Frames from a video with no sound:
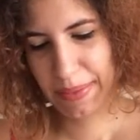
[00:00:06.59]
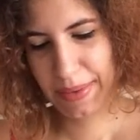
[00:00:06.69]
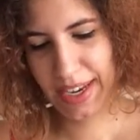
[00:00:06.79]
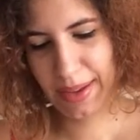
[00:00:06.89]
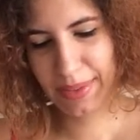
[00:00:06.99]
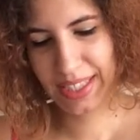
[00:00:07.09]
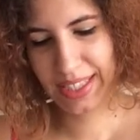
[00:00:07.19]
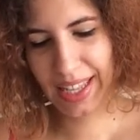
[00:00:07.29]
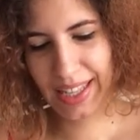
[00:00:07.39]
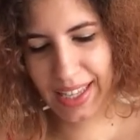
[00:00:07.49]
My name is
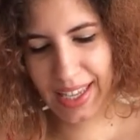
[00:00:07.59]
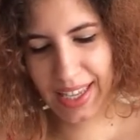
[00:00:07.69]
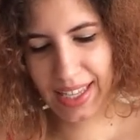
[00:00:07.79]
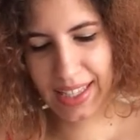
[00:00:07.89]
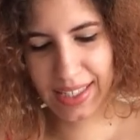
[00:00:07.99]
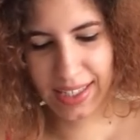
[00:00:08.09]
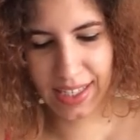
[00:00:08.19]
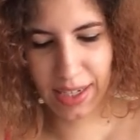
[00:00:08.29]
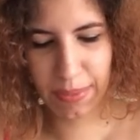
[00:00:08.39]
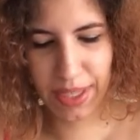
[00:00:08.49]
Zelda, and this is
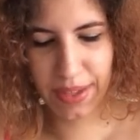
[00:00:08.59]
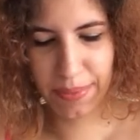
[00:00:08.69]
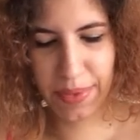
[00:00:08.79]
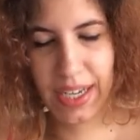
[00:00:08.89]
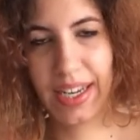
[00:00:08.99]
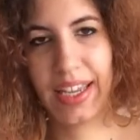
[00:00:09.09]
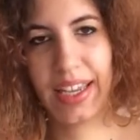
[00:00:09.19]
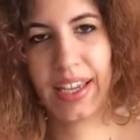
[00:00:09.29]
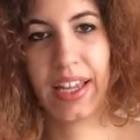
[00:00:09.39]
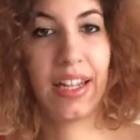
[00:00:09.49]
going to be
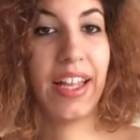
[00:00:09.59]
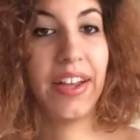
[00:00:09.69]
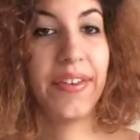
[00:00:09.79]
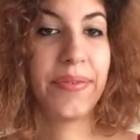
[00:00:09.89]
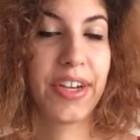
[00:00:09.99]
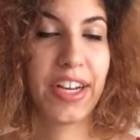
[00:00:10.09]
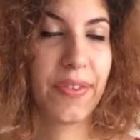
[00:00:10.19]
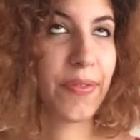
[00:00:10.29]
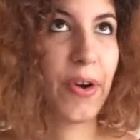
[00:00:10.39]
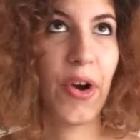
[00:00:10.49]
a love reading
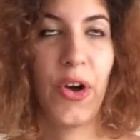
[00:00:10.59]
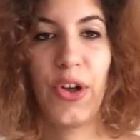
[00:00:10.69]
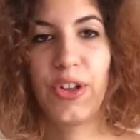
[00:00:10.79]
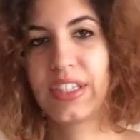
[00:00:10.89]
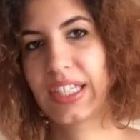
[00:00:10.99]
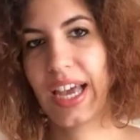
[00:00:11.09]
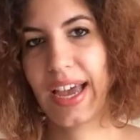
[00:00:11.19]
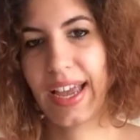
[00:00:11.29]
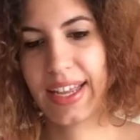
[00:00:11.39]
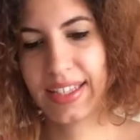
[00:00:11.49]
for all
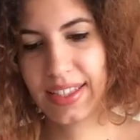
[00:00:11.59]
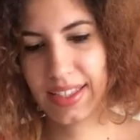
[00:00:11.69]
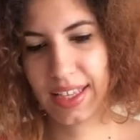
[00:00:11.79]
signs